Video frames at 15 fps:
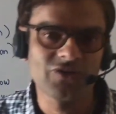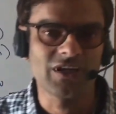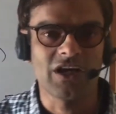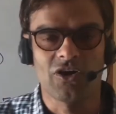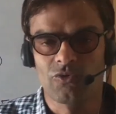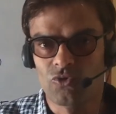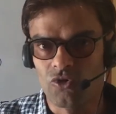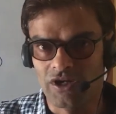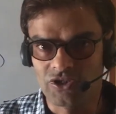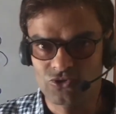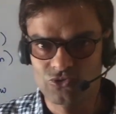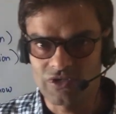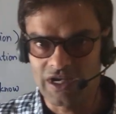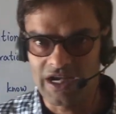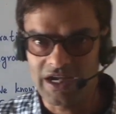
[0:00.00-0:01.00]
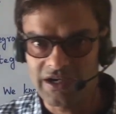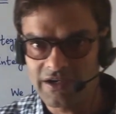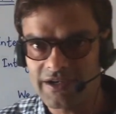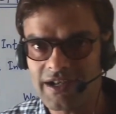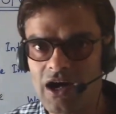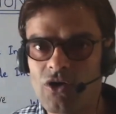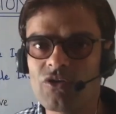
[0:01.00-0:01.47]
Now I'm going to
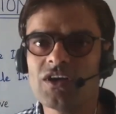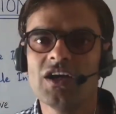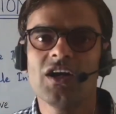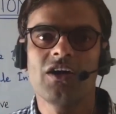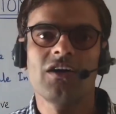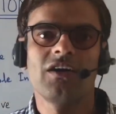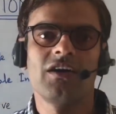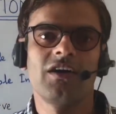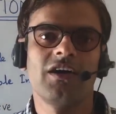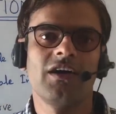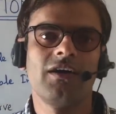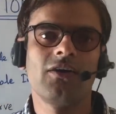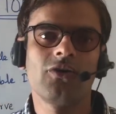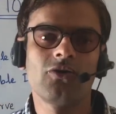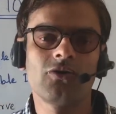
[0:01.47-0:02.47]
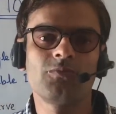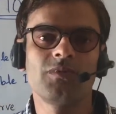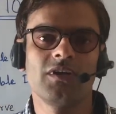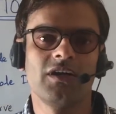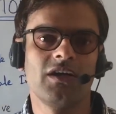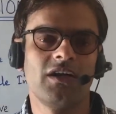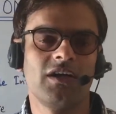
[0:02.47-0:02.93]
end now. I hope
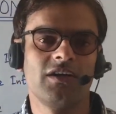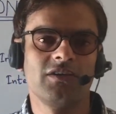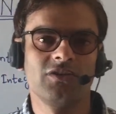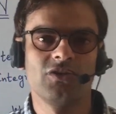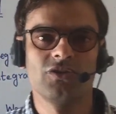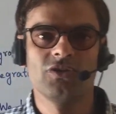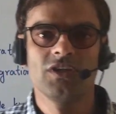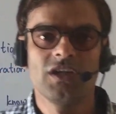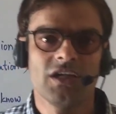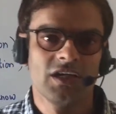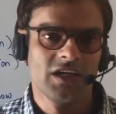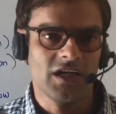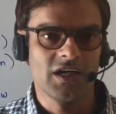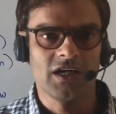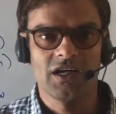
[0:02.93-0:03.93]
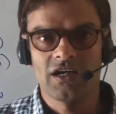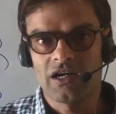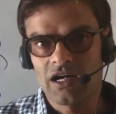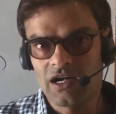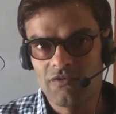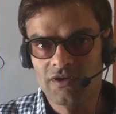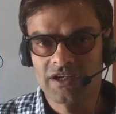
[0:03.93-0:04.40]

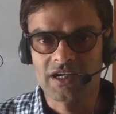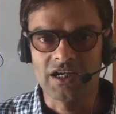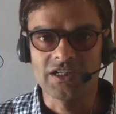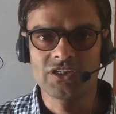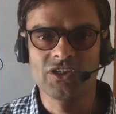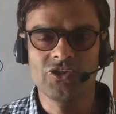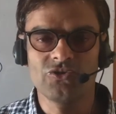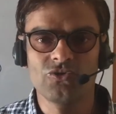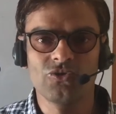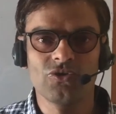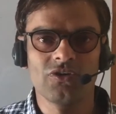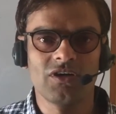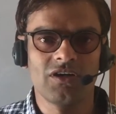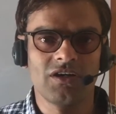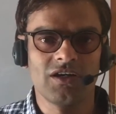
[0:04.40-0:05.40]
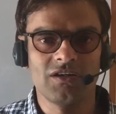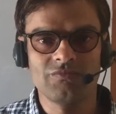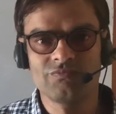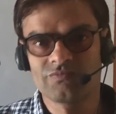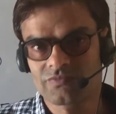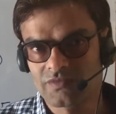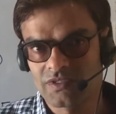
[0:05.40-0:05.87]
I will continue
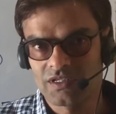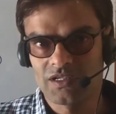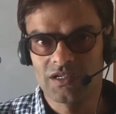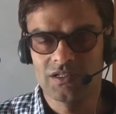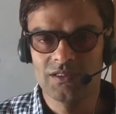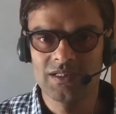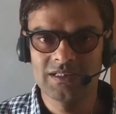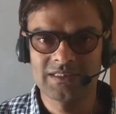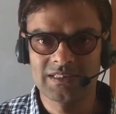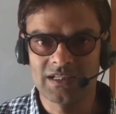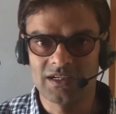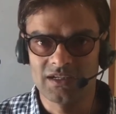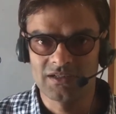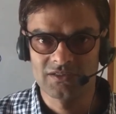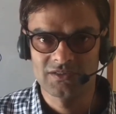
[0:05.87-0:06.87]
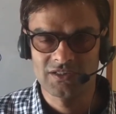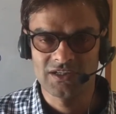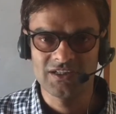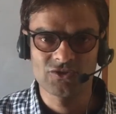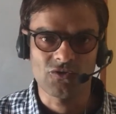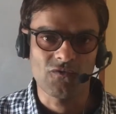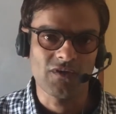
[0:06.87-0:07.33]
this
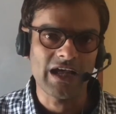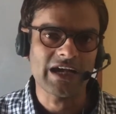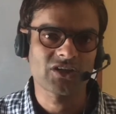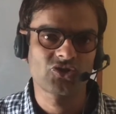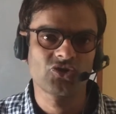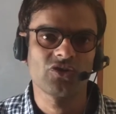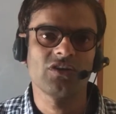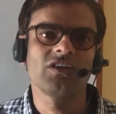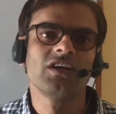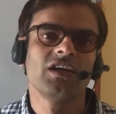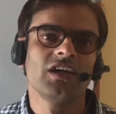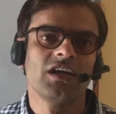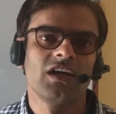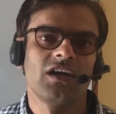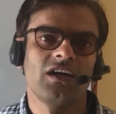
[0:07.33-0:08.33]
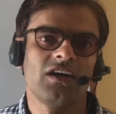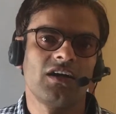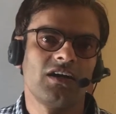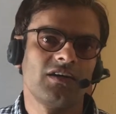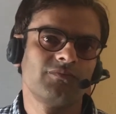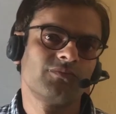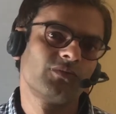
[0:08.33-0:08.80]
series of lecture
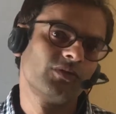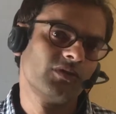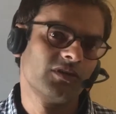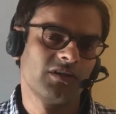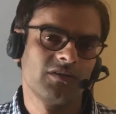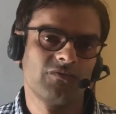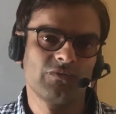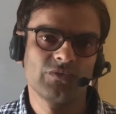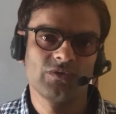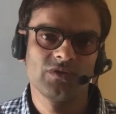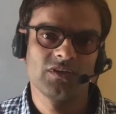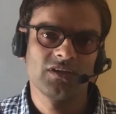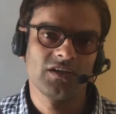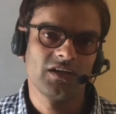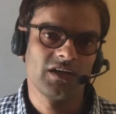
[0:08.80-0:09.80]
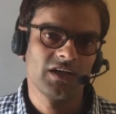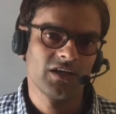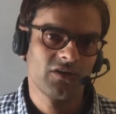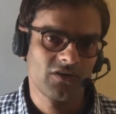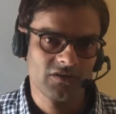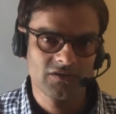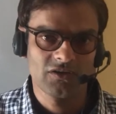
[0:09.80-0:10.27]
on
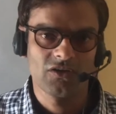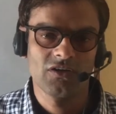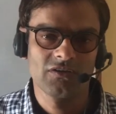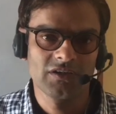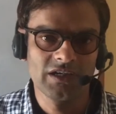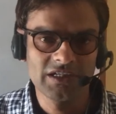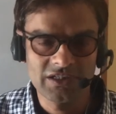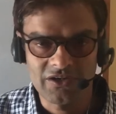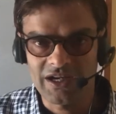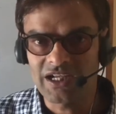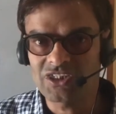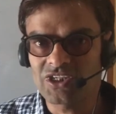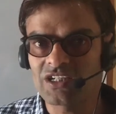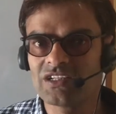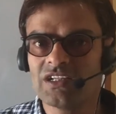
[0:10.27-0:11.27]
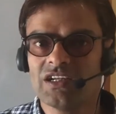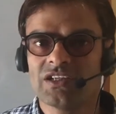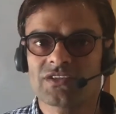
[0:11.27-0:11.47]
integration.